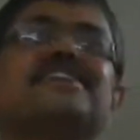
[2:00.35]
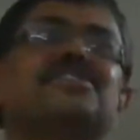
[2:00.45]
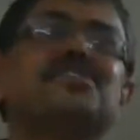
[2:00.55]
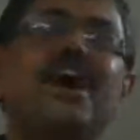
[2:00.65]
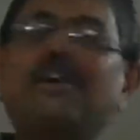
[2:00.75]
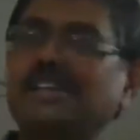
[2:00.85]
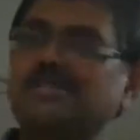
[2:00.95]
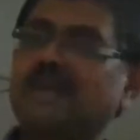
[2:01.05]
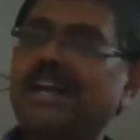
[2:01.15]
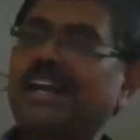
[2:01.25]
So how does
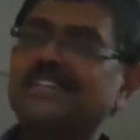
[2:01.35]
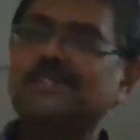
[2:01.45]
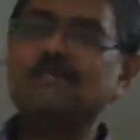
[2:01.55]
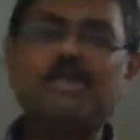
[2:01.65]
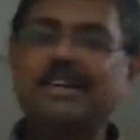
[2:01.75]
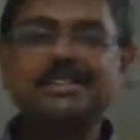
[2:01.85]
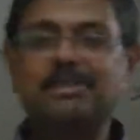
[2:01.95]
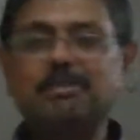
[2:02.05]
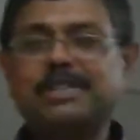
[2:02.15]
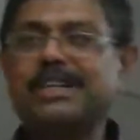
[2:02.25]
one arrange it? My father said,
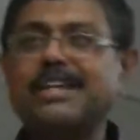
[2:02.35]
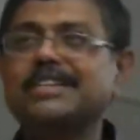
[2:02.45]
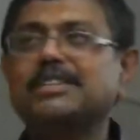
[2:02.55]
no, my son is